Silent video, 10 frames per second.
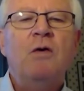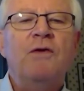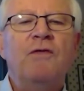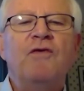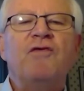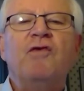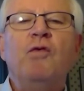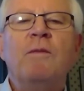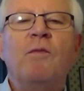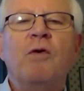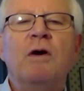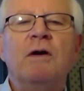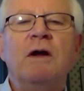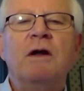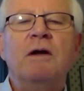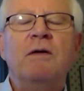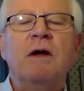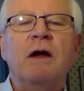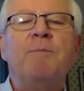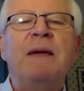there's two or more uh,
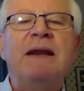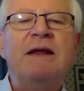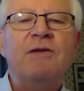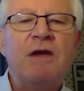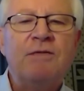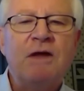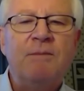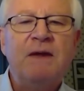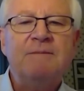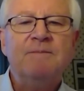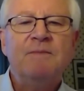uh, opinions on something.